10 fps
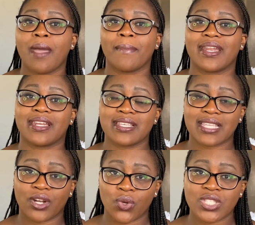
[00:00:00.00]
But it is
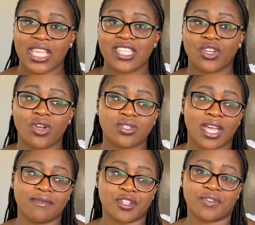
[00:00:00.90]
an OSCE, and you're going to
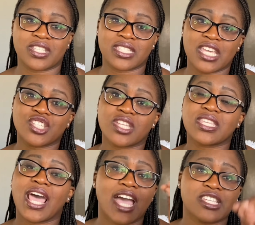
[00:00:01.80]
have different stations,
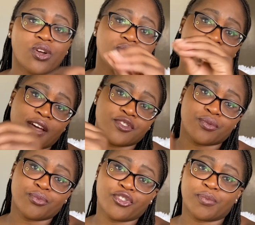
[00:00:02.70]
and you're going to have to
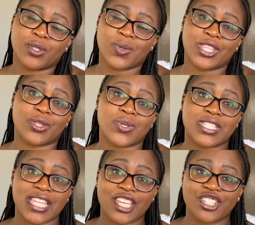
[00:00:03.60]
move between those
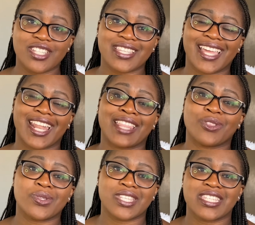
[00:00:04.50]
stations, and at
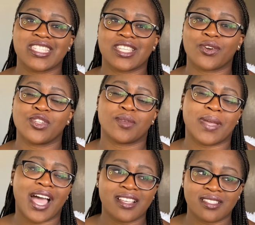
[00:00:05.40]
those stations you're going to be
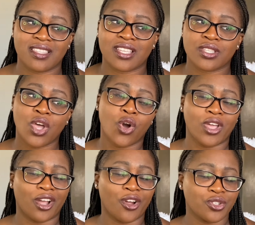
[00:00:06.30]
asked things, or
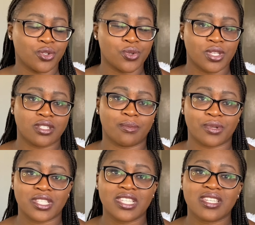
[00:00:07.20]
you're going to do certain
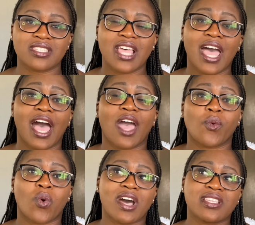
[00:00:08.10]
procedures. I
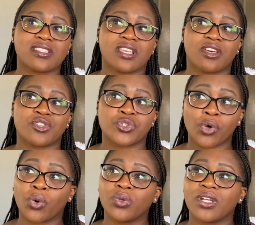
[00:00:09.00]
was
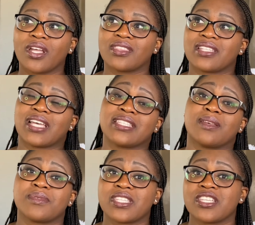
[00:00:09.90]
told that at
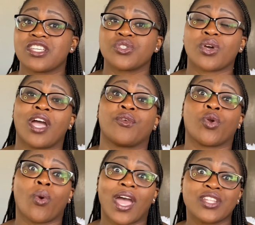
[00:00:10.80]
some stations you are
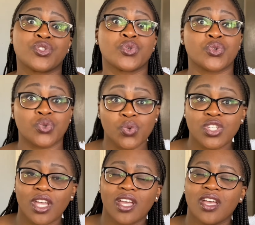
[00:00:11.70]
required to
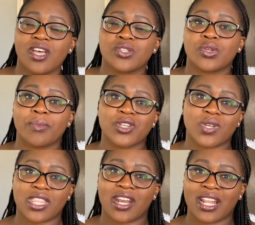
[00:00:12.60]
suture, so make sure
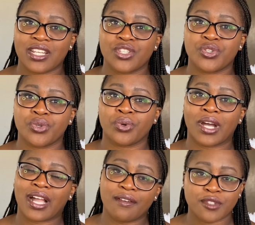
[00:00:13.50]
that at least you are
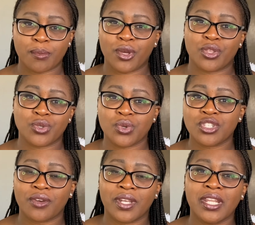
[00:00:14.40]
comfortable with your
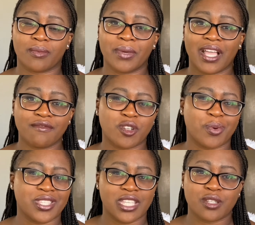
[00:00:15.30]
suturing. Be comfortable
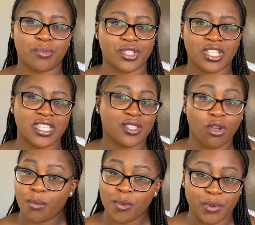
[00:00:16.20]
with certain procedures,
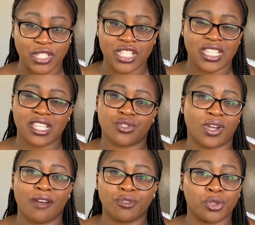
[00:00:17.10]
common procedures that you
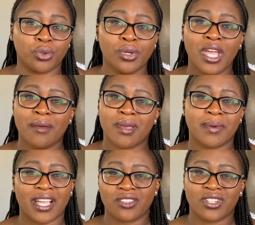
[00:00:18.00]
have to do, maybe
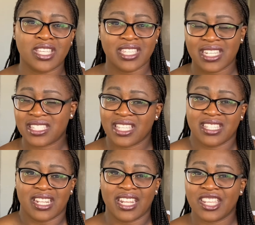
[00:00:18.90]
cannulation,
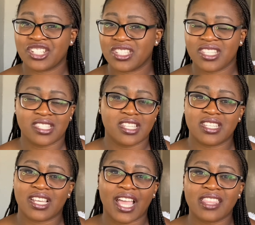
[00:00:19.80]
inserting an NGT,
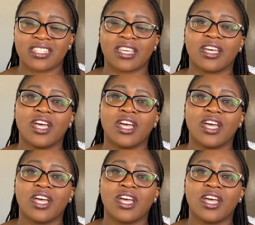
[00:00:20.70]
inserting a catheter.